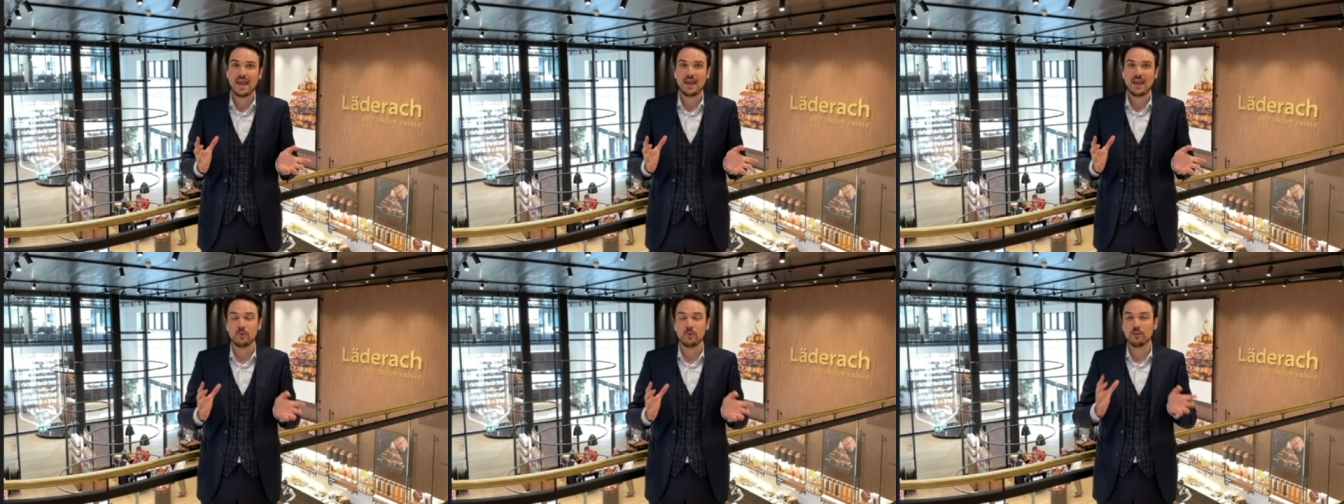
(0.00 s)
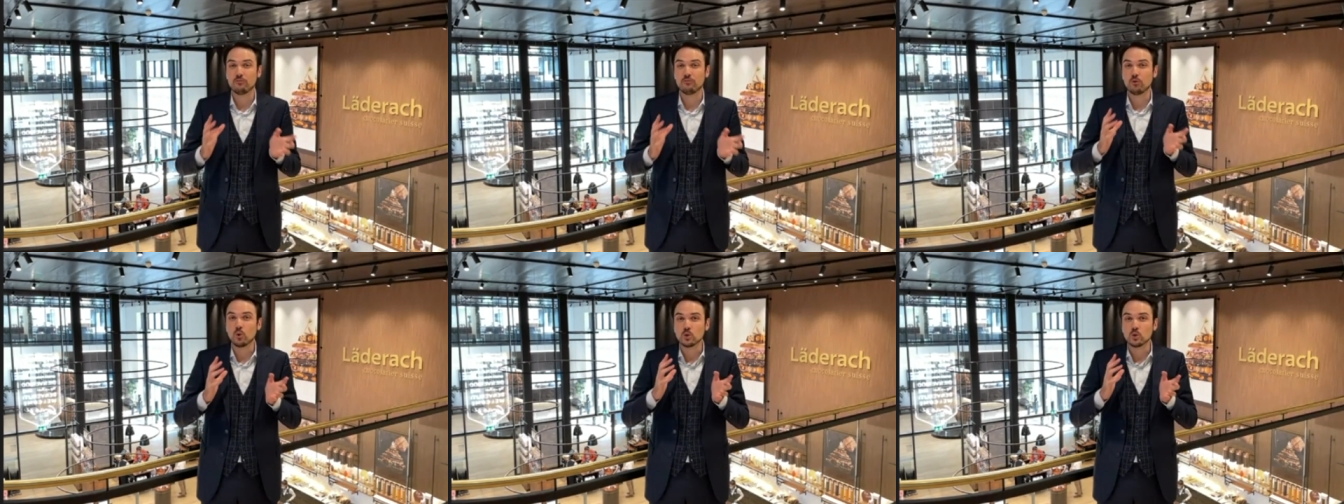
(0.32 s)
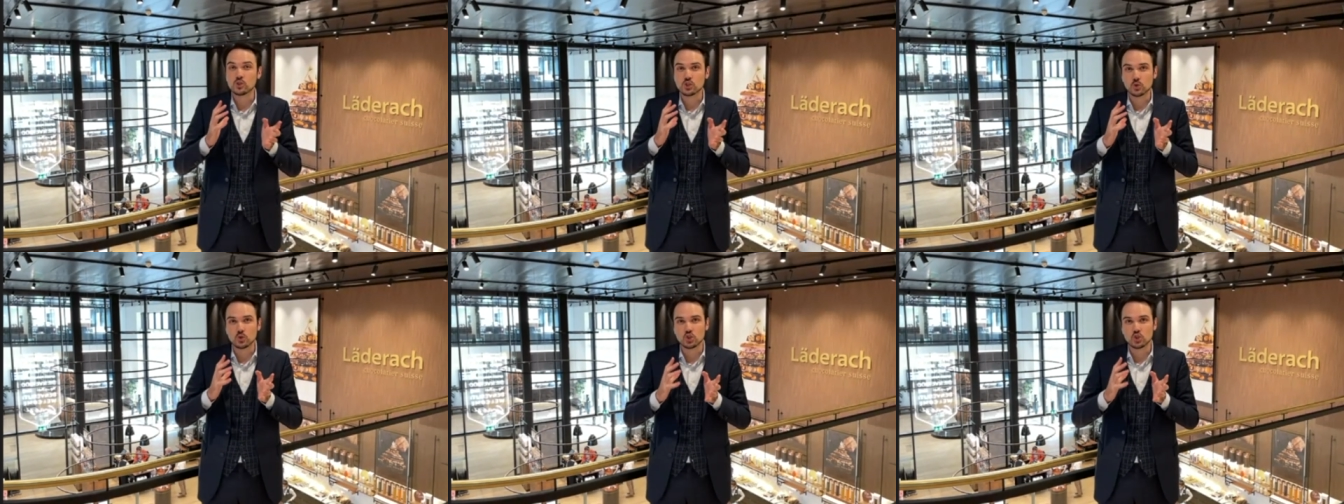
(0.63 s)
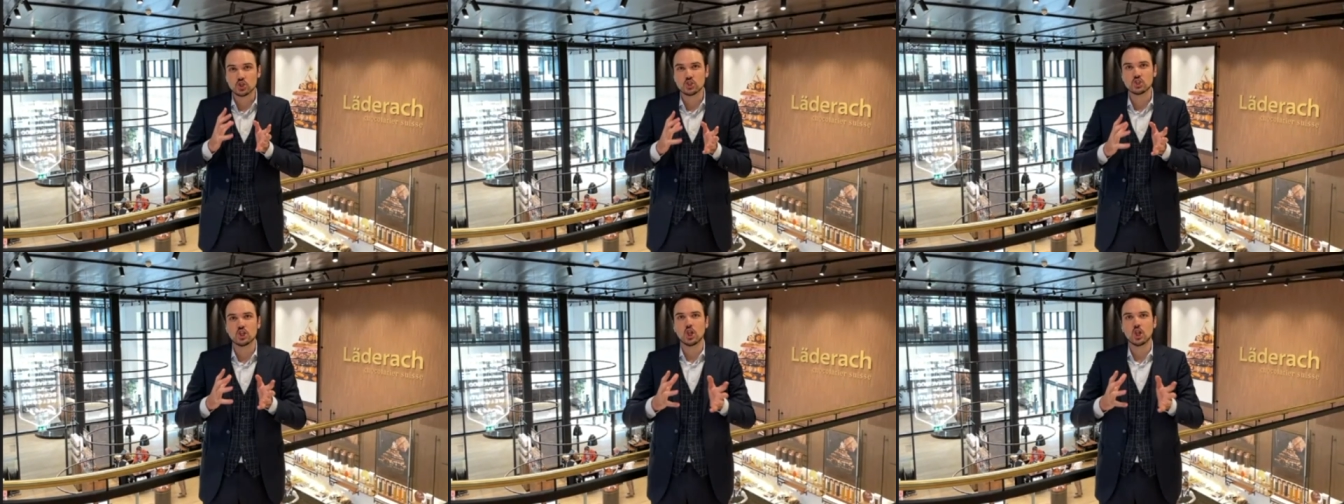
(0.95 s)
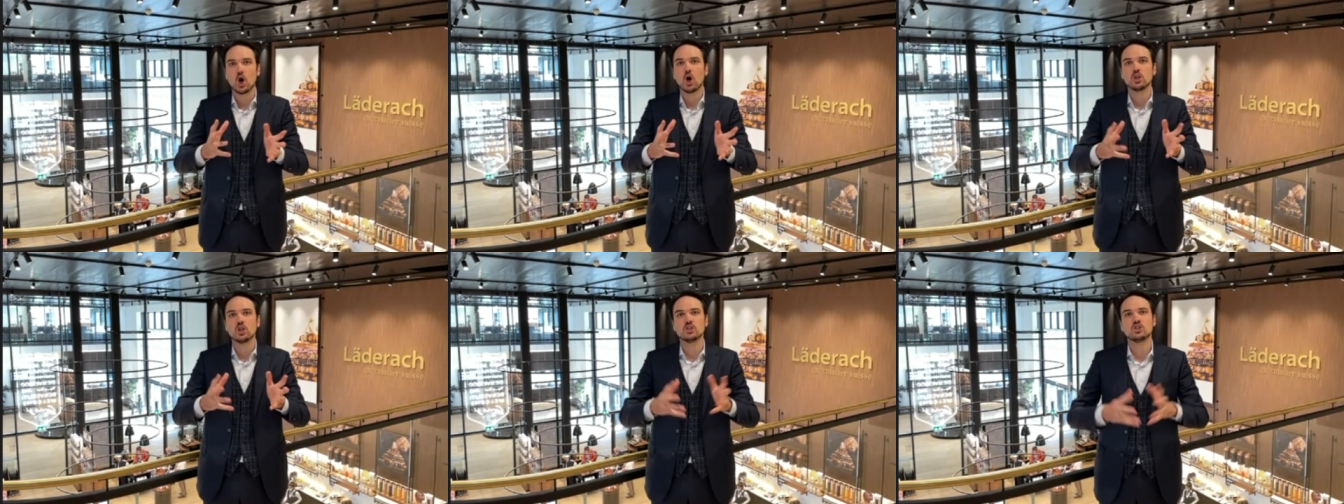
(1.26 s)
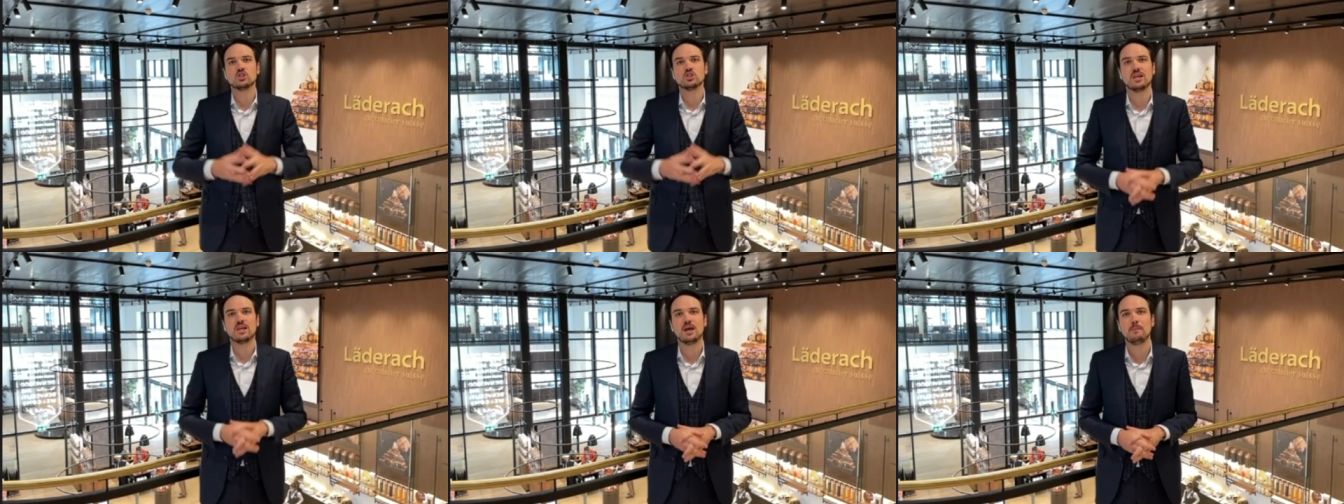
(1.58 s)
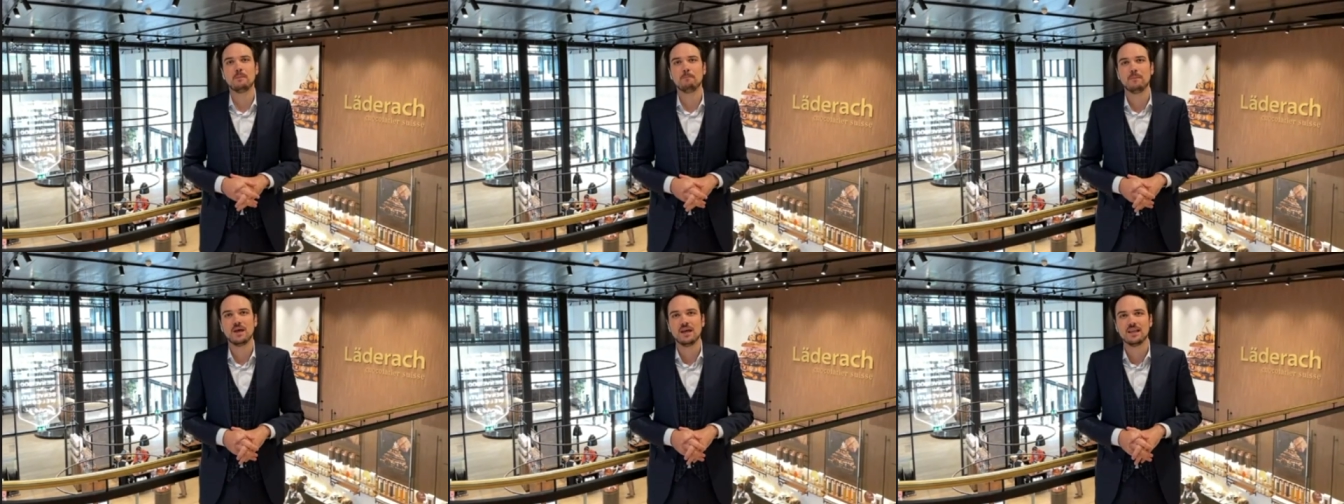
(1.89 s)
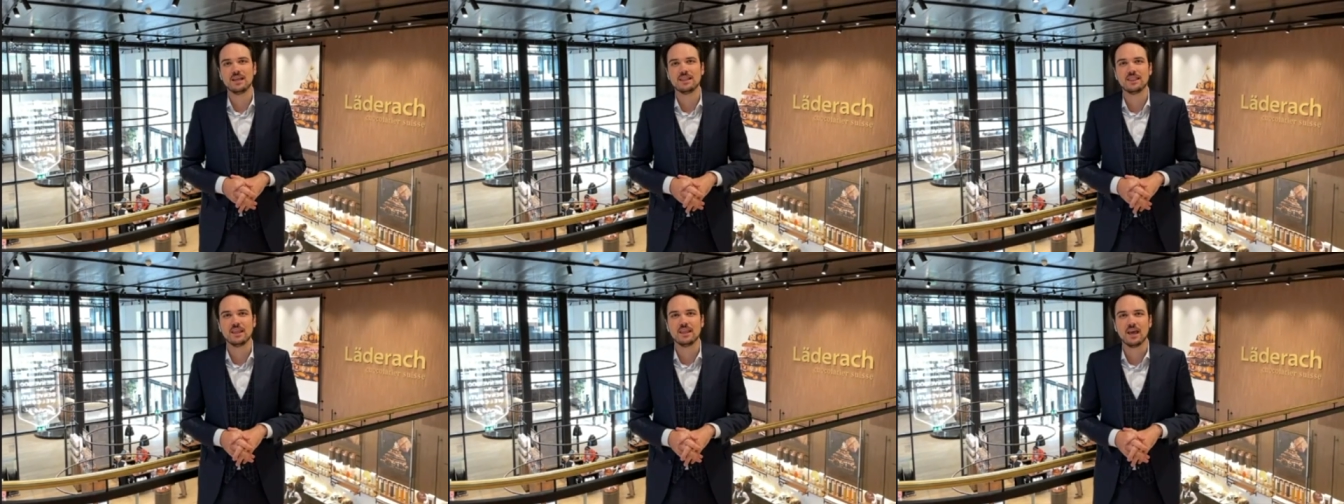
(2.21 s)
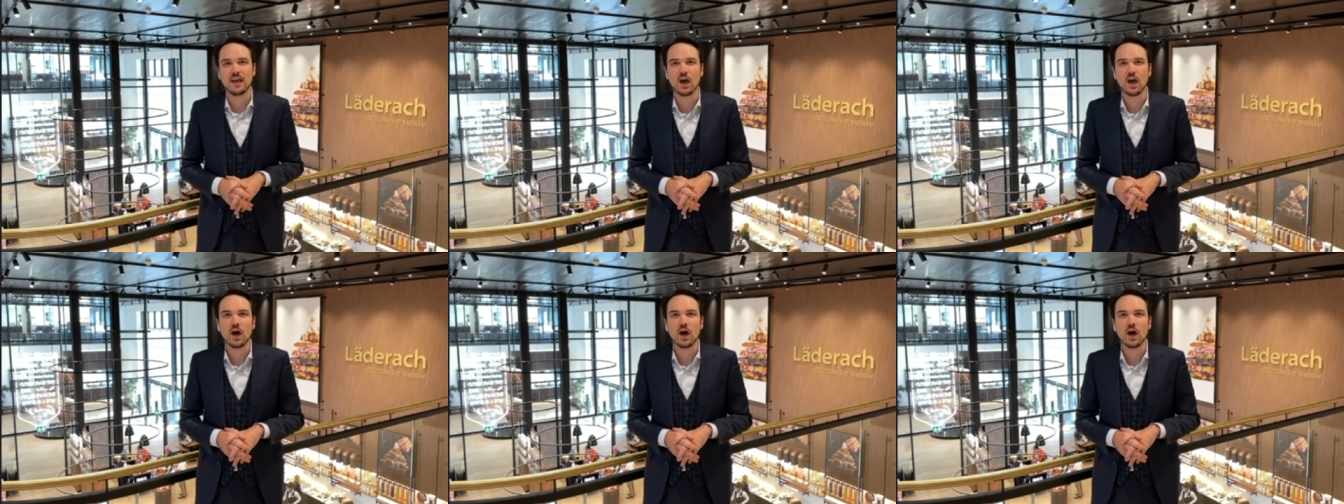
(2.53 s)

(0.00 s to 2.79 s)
We have also just launched um, uh, the